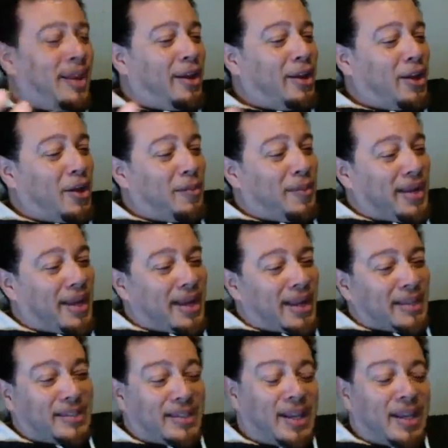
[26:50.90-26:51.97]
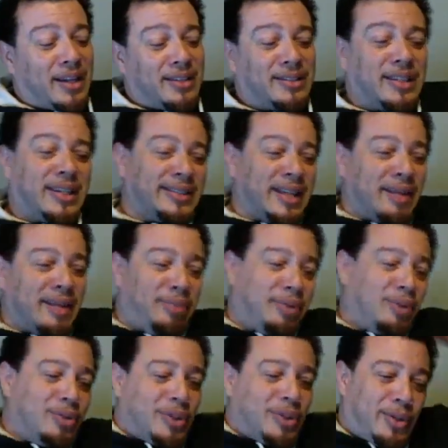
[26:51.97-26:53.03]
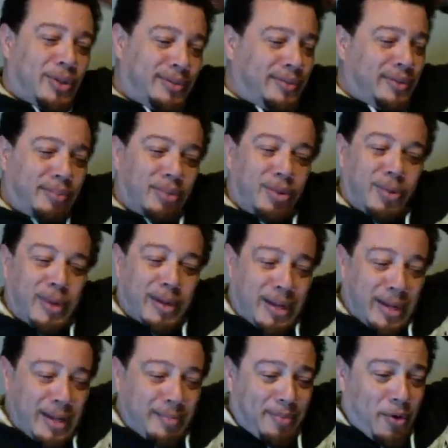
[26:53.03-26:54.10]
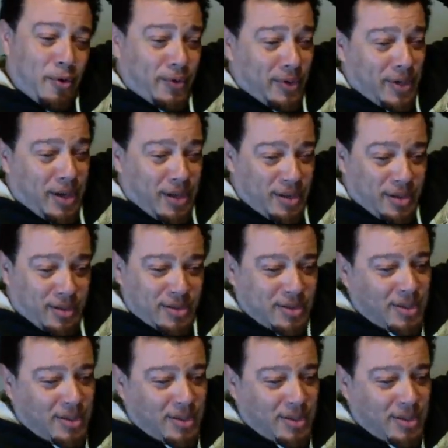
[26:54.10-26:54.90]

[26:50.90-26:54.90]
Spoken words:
You know what I mean? I like the colors. I like that blue, John. The blue and I like both the colors.